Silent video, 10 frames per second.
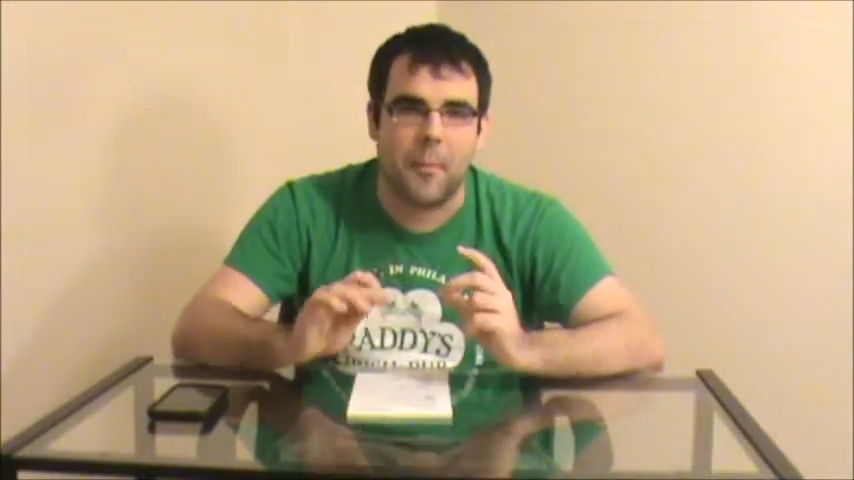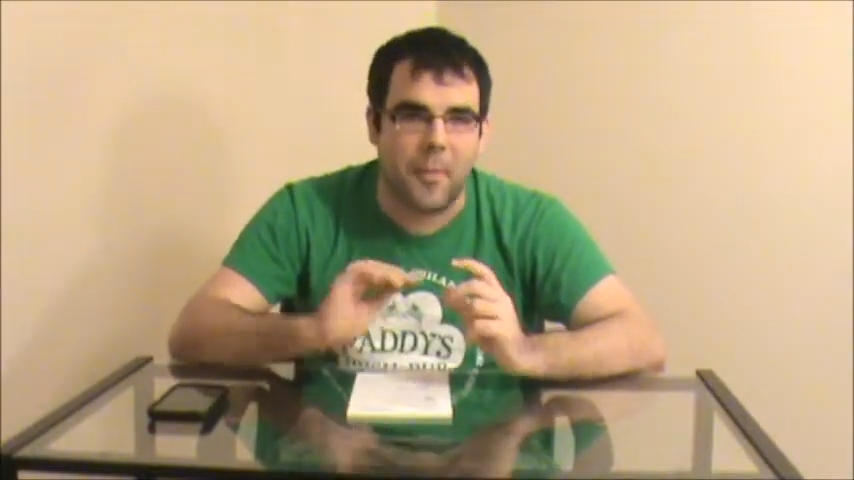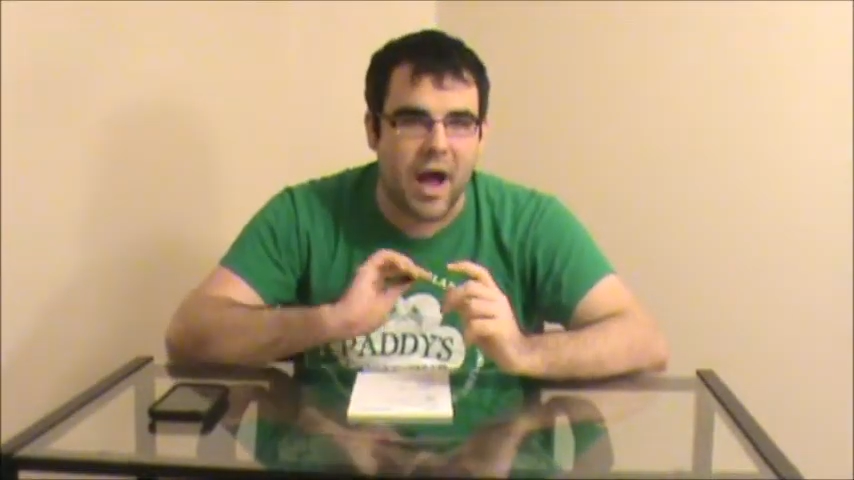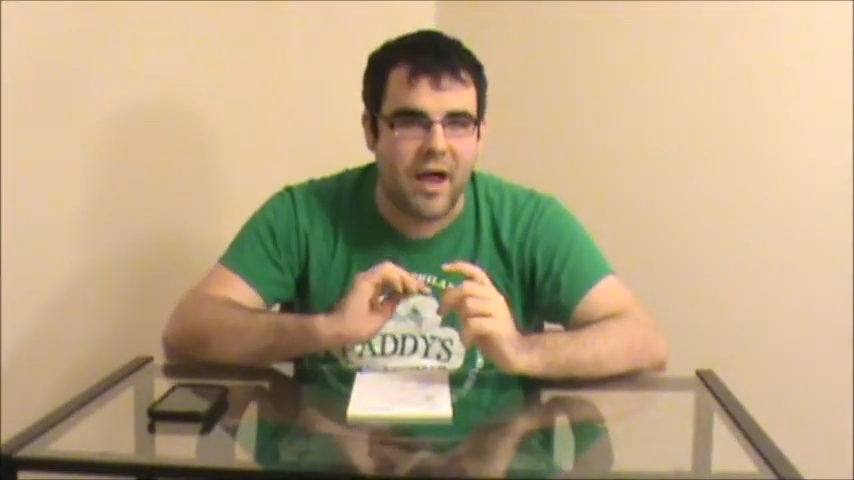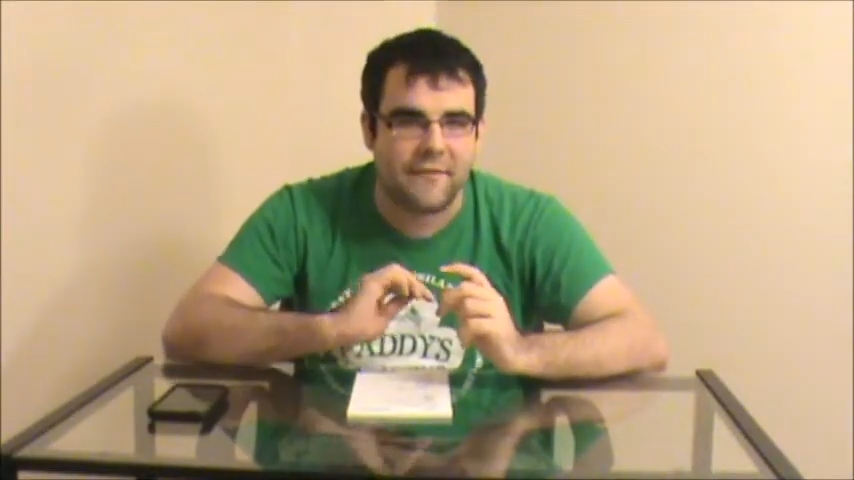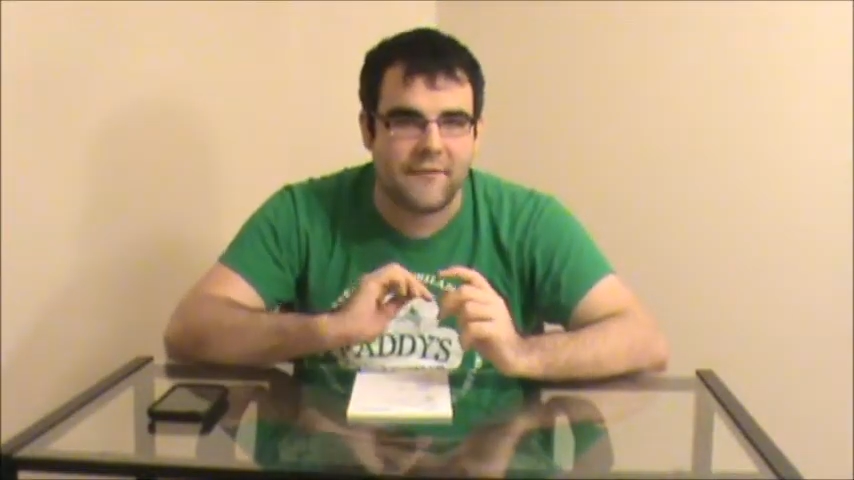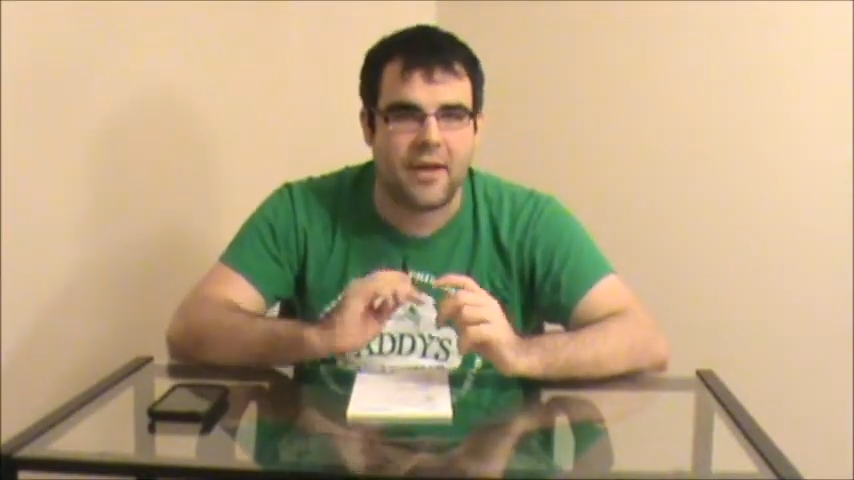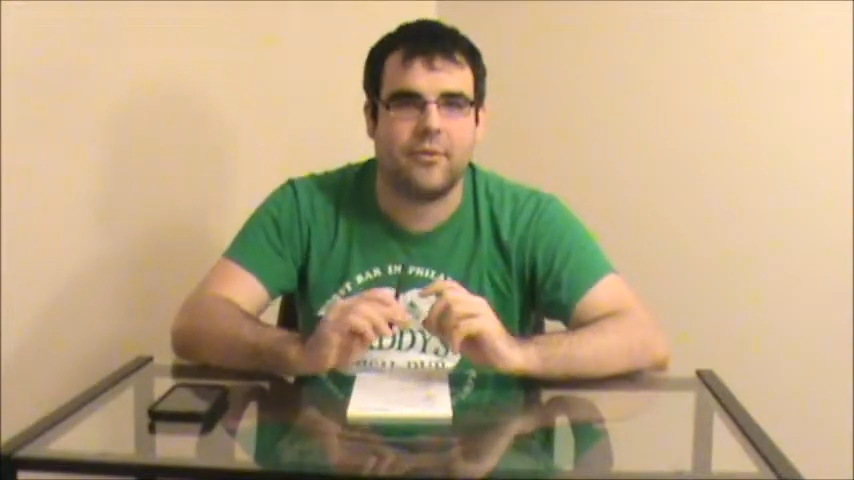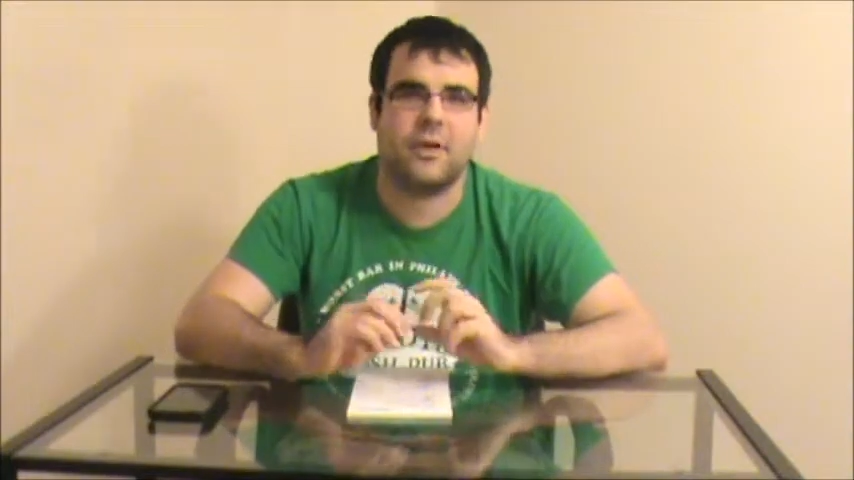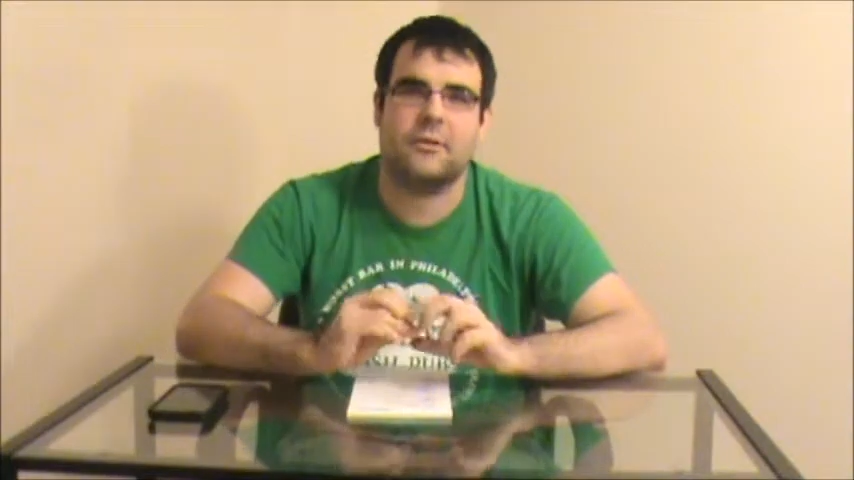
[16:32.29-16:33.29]
my
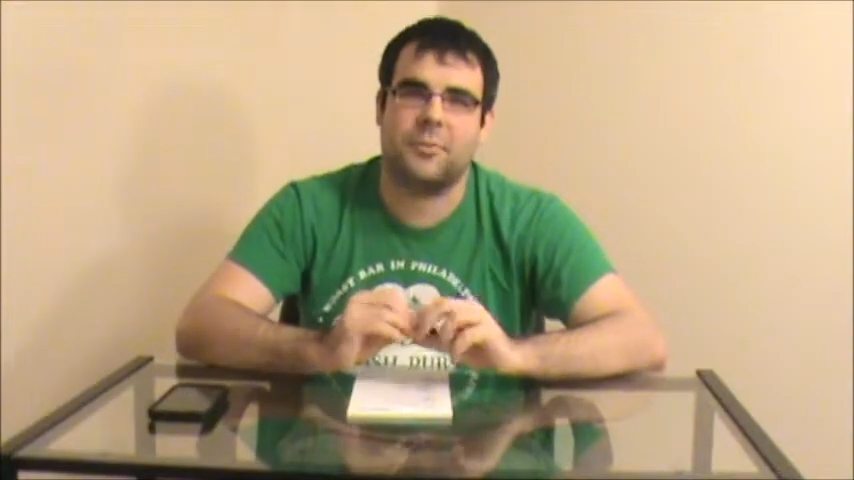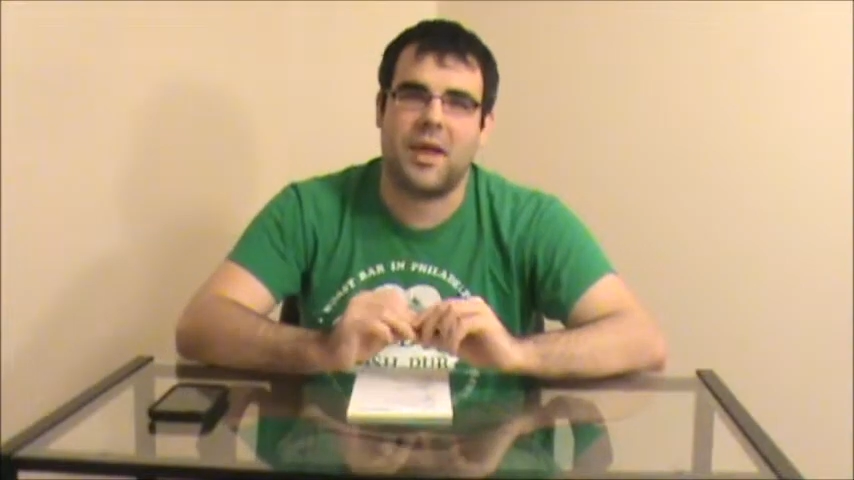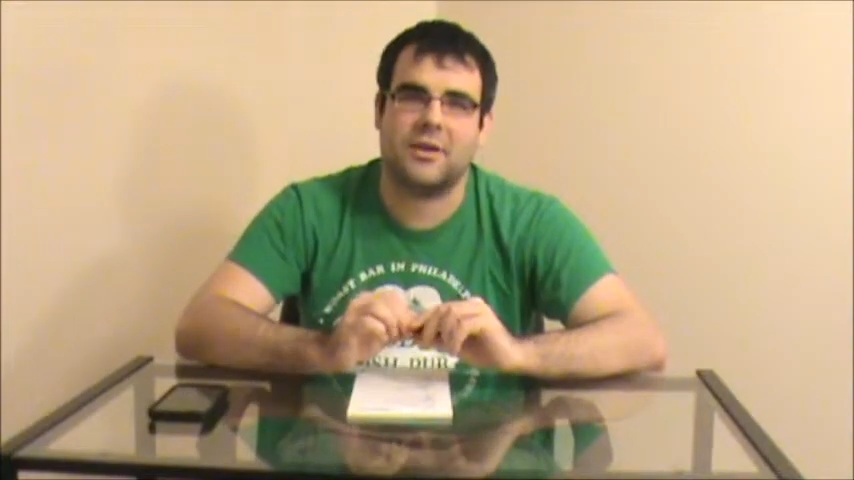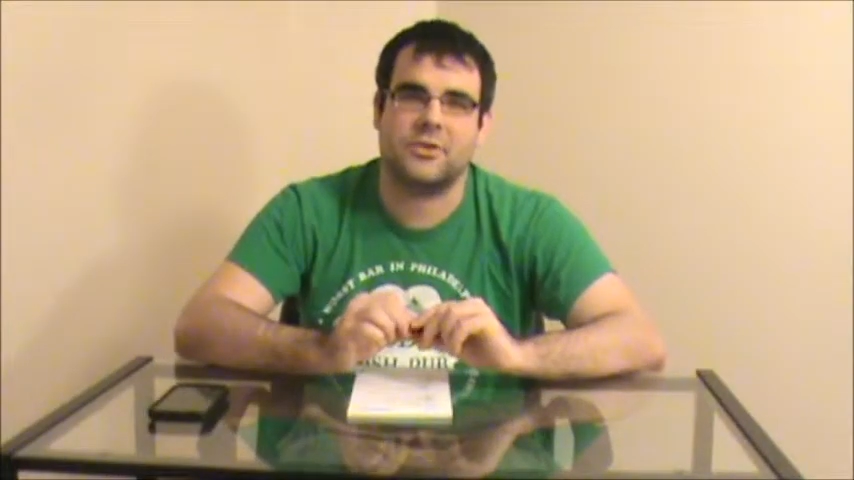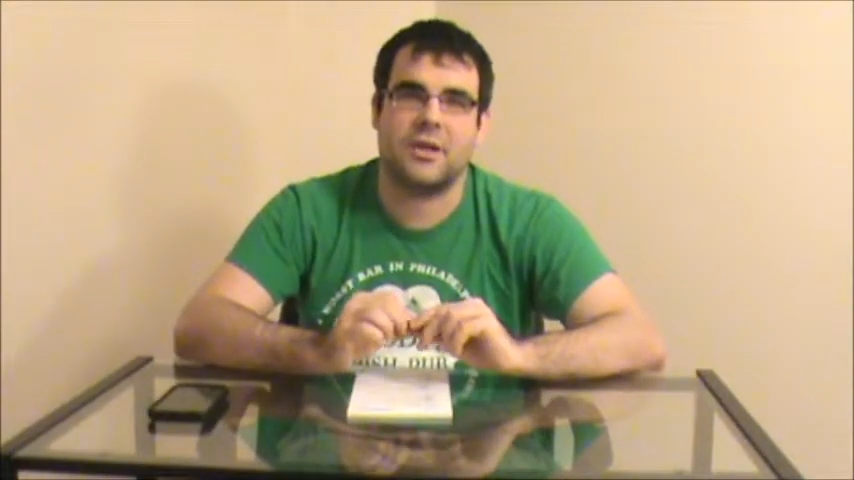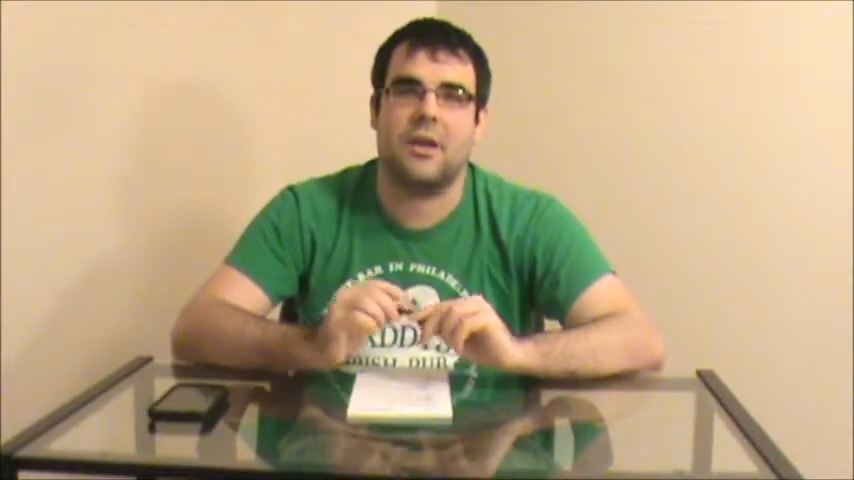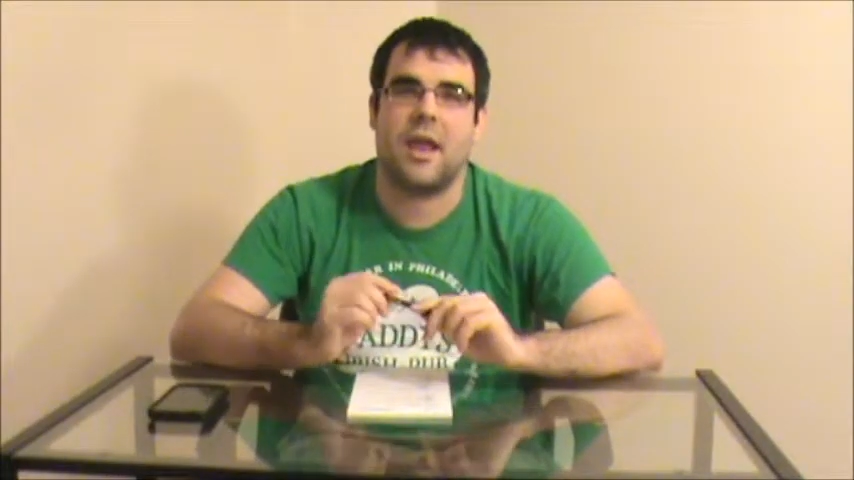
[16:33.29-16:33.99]
favorite expansion,